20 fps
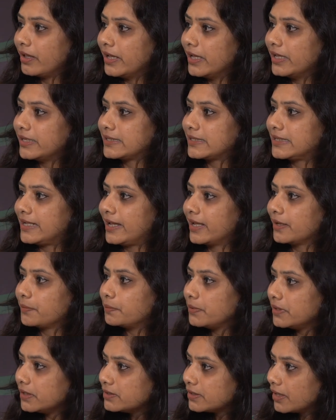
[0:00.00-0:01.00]
It's like
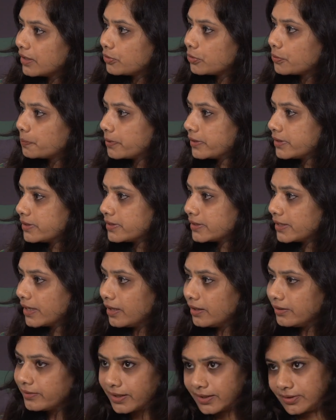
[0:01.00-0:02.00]
Bija Ropan
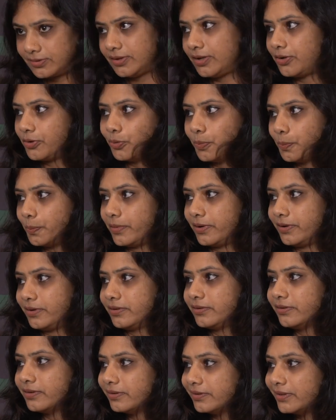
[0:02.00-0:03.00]
Se Riksha Ropan.
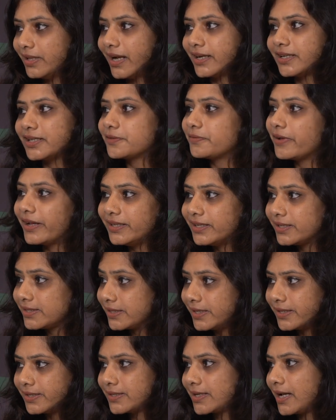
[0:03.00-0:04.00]
Okay. That is why the
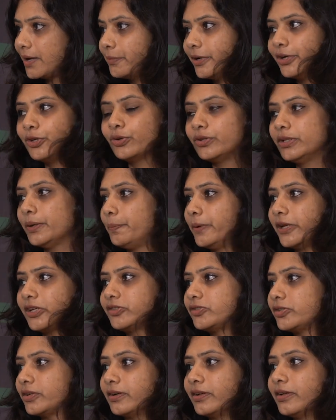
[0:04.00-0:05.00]
seeds come into ah. the
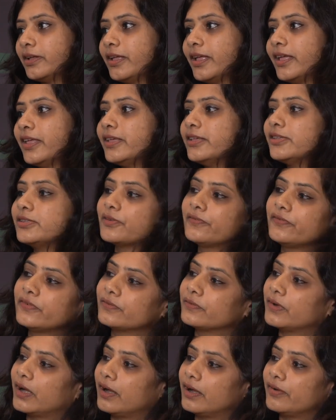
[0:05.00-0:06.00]
picture. Right. So
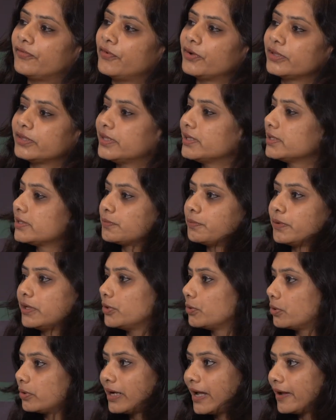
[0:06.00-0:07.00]
we, uh, for this, we
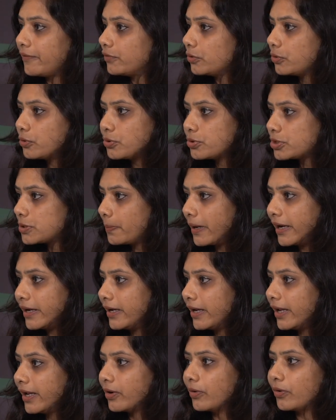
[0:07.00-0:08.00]
don't have to go
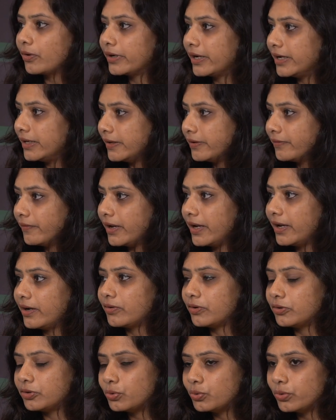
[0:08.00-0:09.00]
spending or anywhere
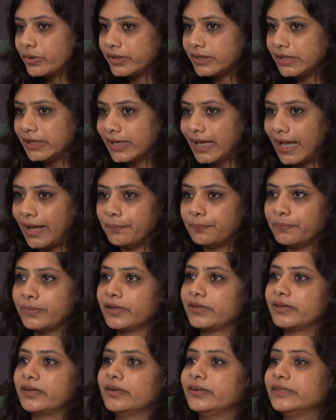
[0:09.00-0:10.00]
or do any
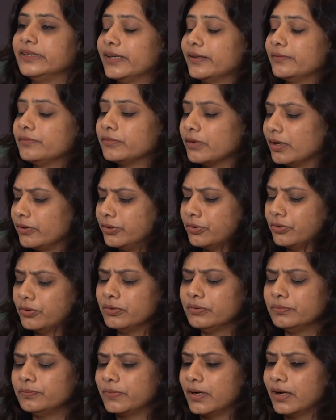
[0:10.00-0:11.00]
campaign, uh, you
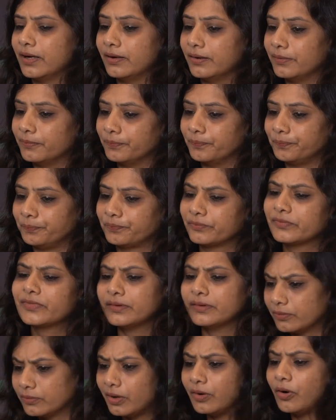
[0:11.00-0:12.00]
know, um,
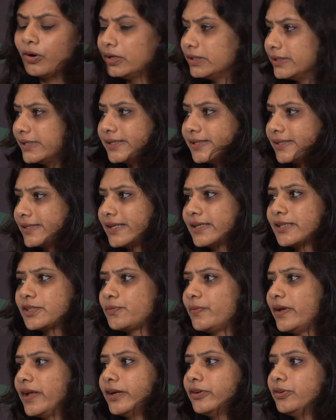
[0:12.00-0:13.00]
all these
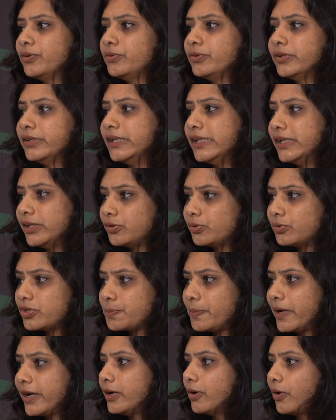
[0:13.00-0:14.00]
things where you need to
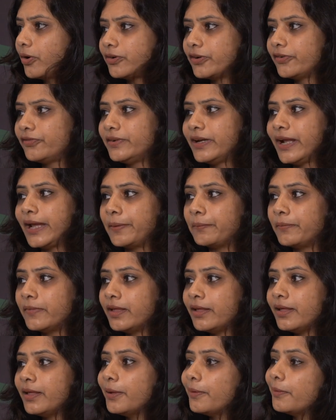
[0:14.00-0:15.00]
spend a lot of time.
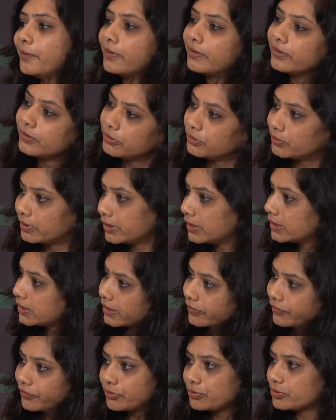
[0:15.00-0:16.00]
Right. You are
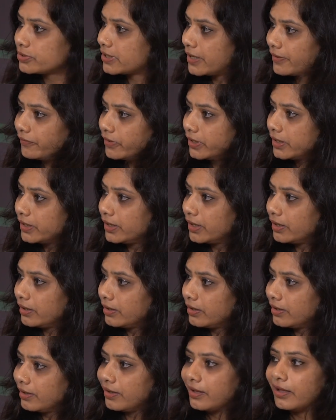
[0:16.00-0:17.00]
eating fruits every day,
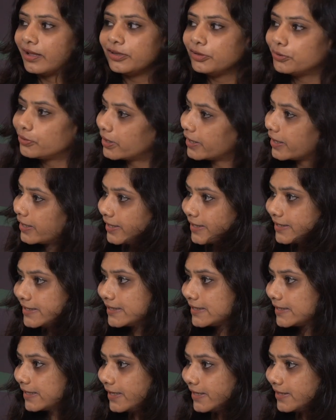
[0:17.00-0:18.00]
right. You are getting
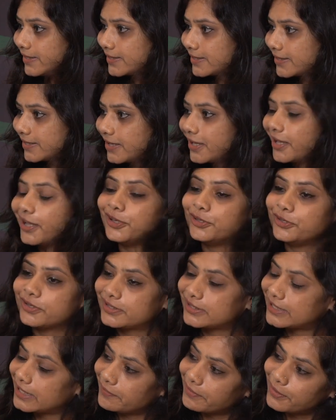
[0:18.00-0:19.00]
seeds, huh. You're
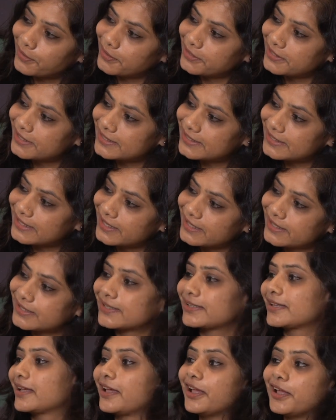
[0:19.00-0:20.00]
saving on the
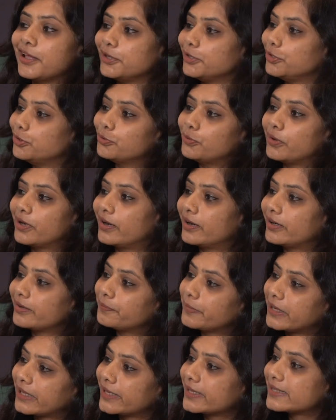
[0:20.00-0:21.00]
seeds, huh. You are
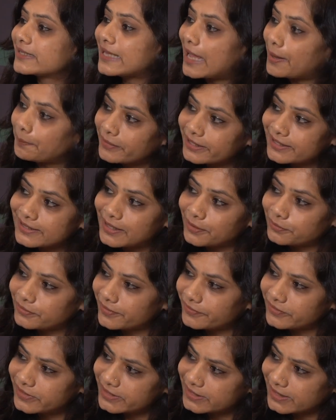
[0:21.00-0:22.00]
making saplings out
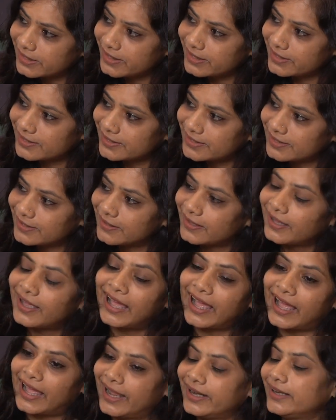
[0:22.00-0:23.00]
of the seeds, right.
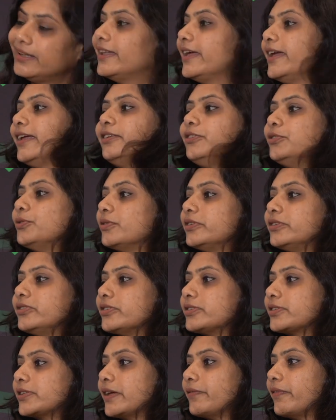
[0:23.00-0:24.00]
And then you're
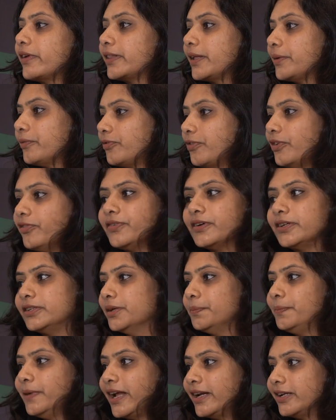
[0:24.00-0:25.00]
just giving them for
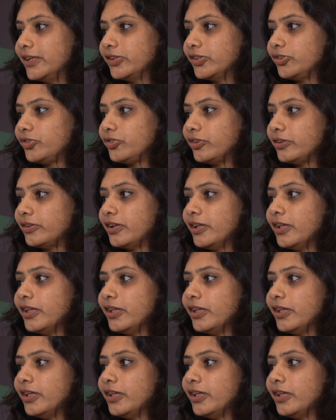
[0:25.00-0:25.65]
further plantation.